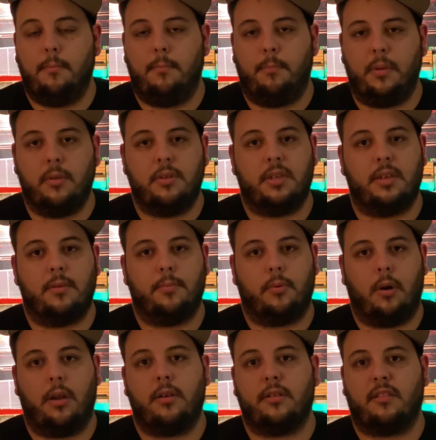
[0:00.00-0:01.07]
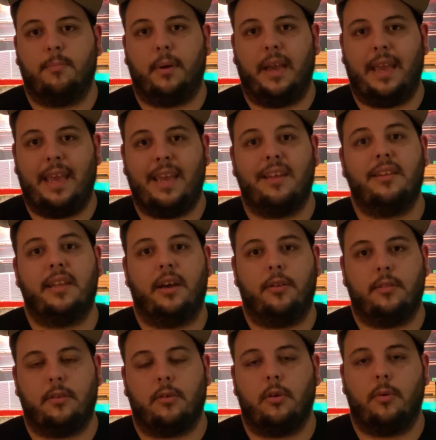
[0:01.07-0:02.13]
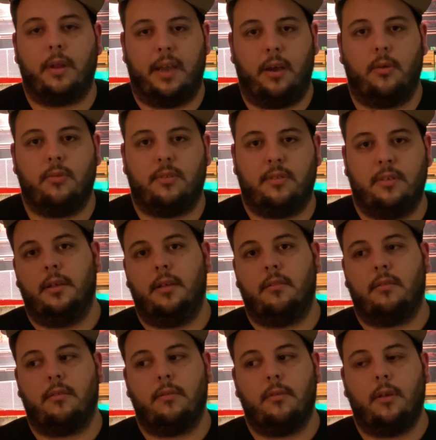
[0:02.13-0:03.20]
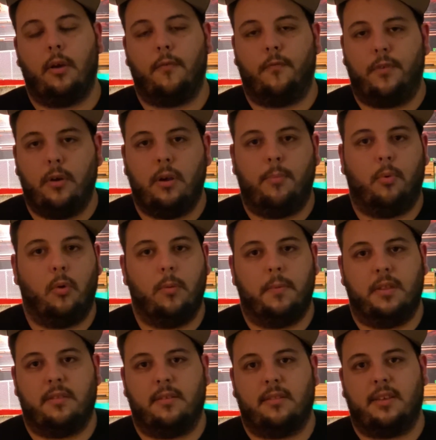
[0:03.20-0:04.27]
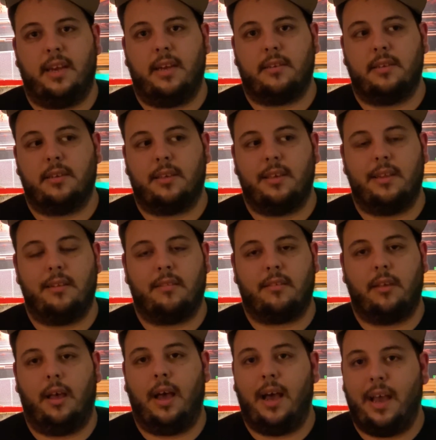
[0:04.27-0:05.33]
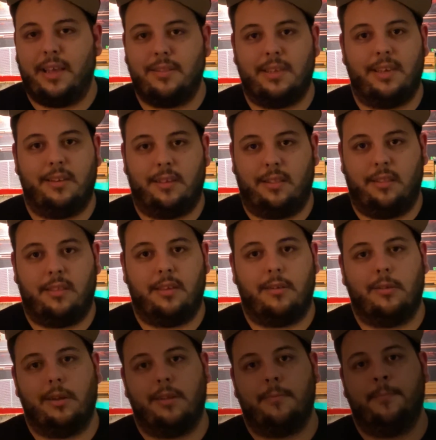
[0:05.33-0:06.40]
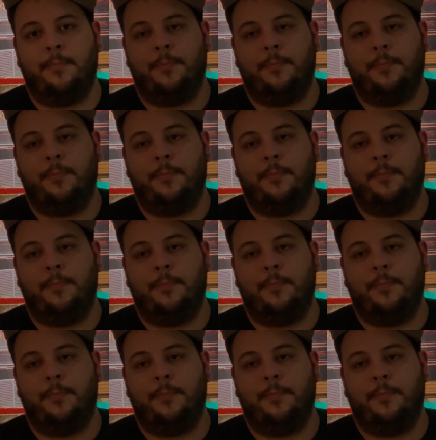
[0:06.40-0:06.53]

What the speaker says: building products by hand out of their own house. It's a very poor business tactic, and it's highly inconsiderate.